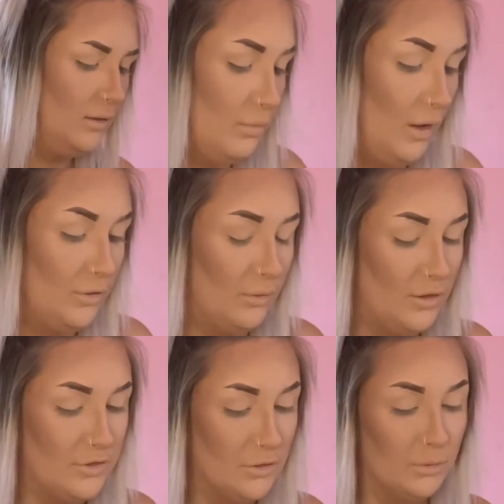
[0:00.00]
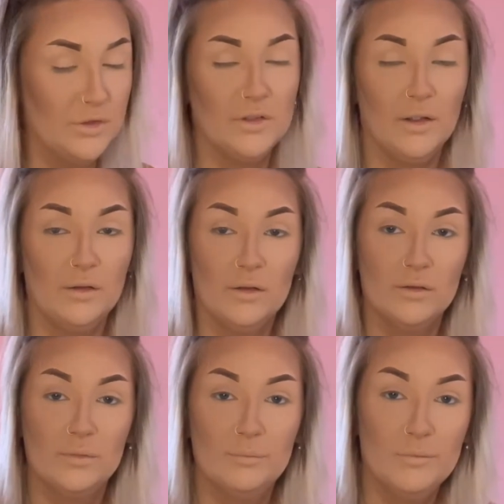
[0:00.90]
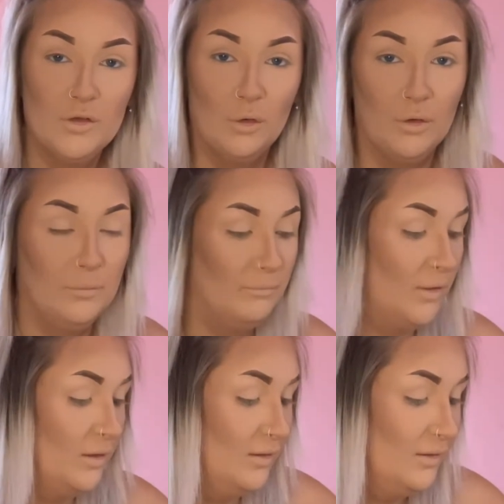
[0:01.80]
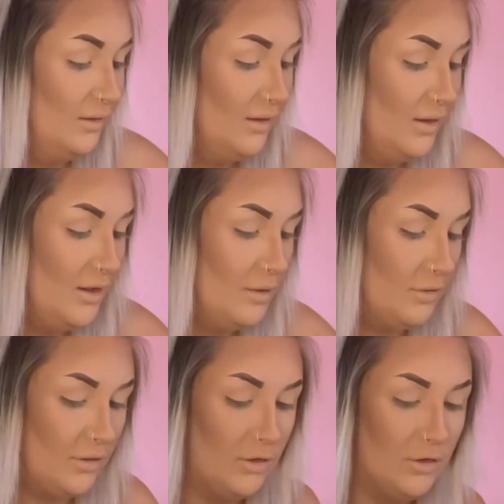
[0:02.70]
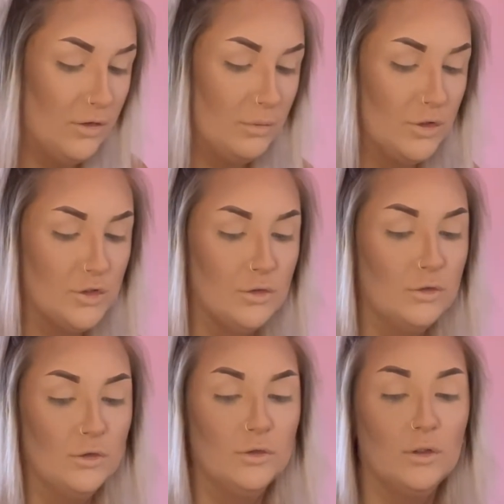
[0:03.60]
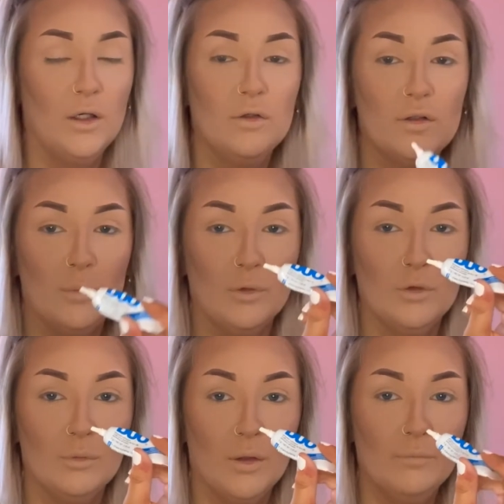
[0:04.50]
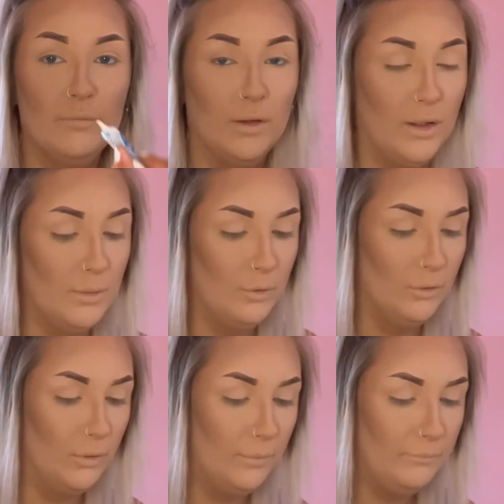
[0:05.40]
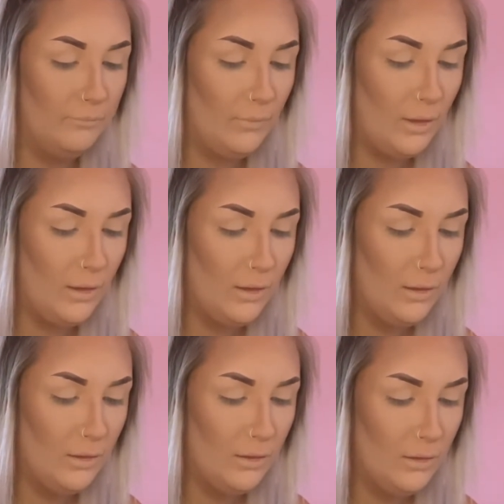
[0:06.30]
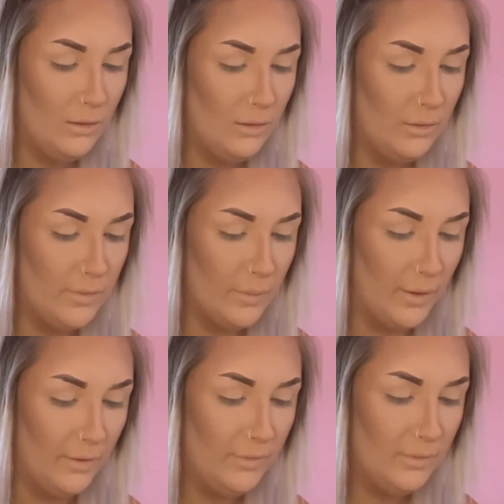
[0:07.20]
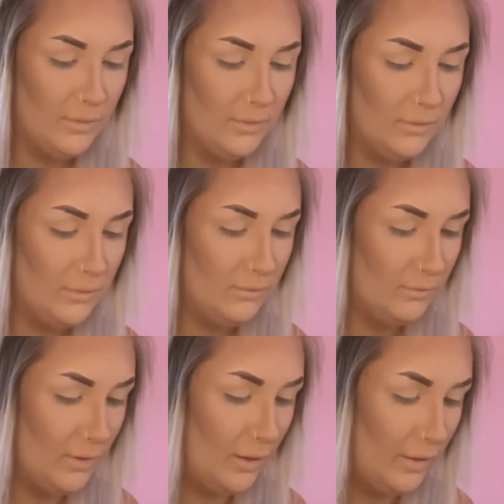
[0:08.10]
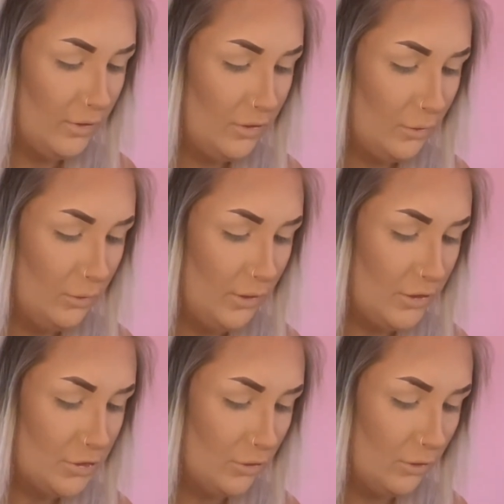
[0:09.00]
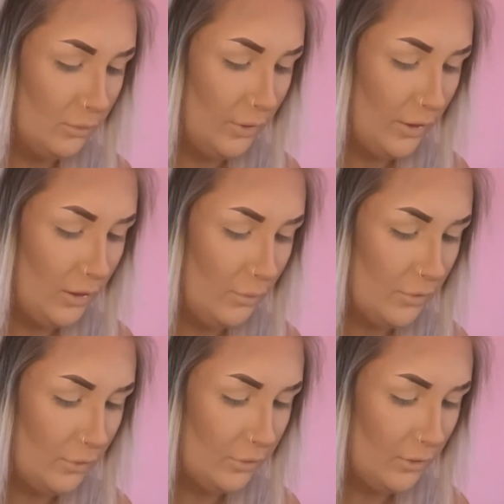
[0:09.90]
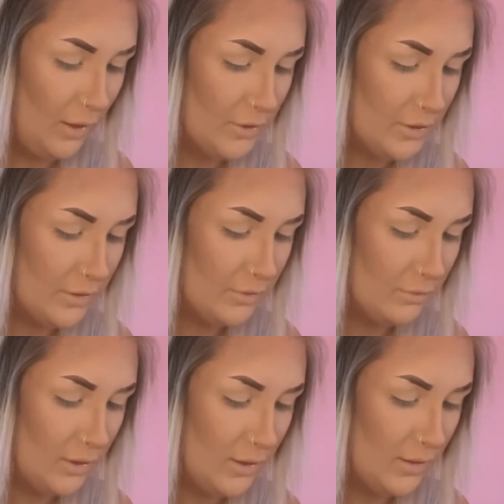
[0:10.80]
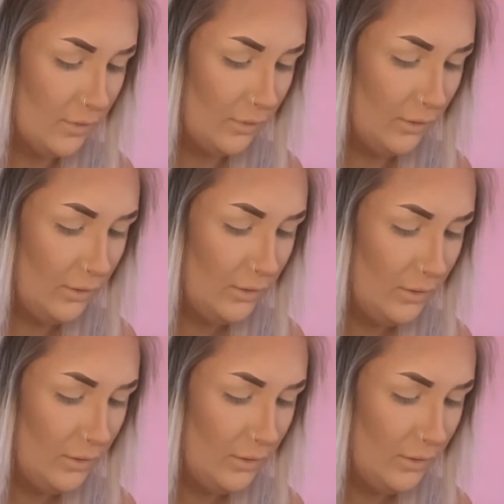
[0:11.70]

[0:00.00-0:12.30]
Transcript: But I don't actually know which style it is, sorry. Just going to use my dual glue. I use the blue one, the light blue one. It's the best. It's so like strong, but it comes off your lashes really easily.